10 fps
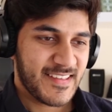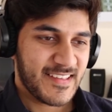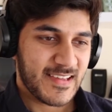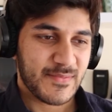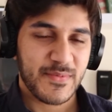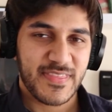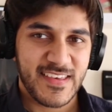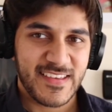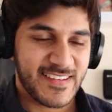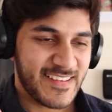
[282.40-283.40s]
I remember
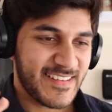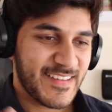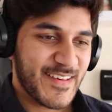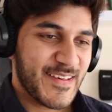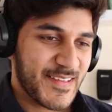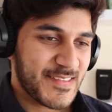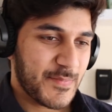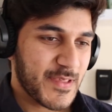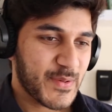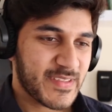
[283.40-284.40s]
thinking the
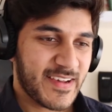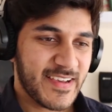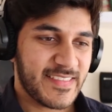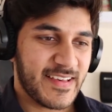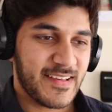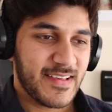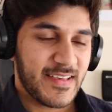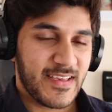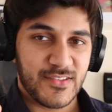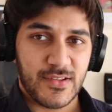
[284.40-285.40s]
best way to hide
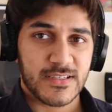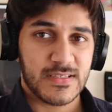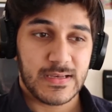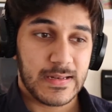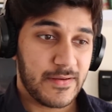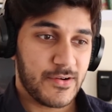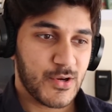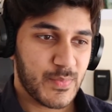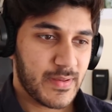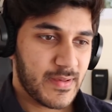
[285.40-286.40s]
that is not actually clear it
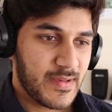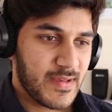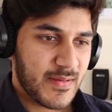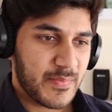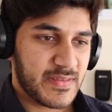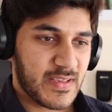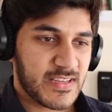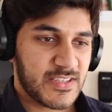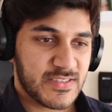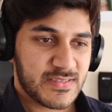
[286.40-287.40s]
up, but is
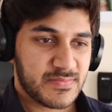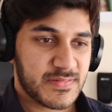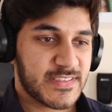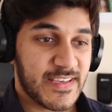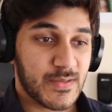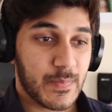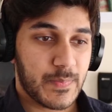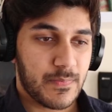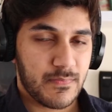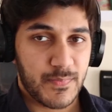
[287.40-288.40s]
actually just stick
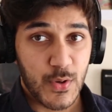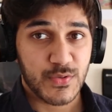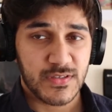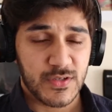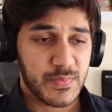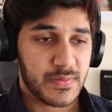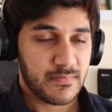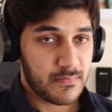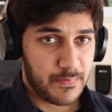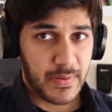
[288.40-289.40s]
some posters up
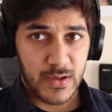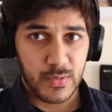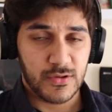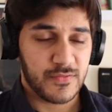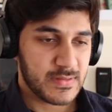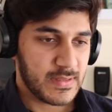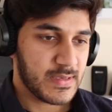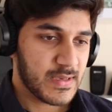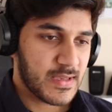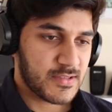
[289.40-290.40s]
backwards, obviously,
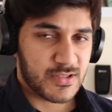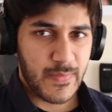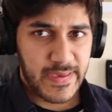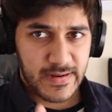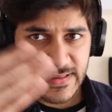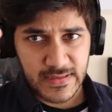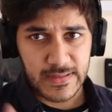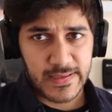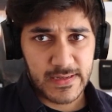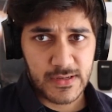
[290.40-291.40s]
just to make it nice and
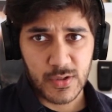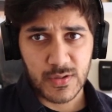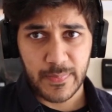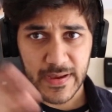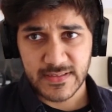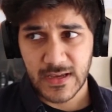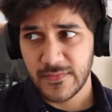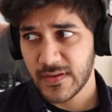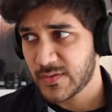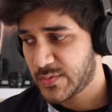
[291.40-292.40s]
clean, you know, the back side
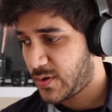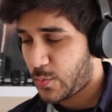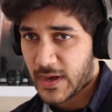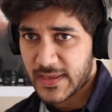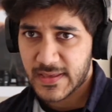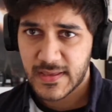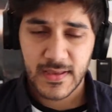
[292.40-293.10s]
of it, because it's all white.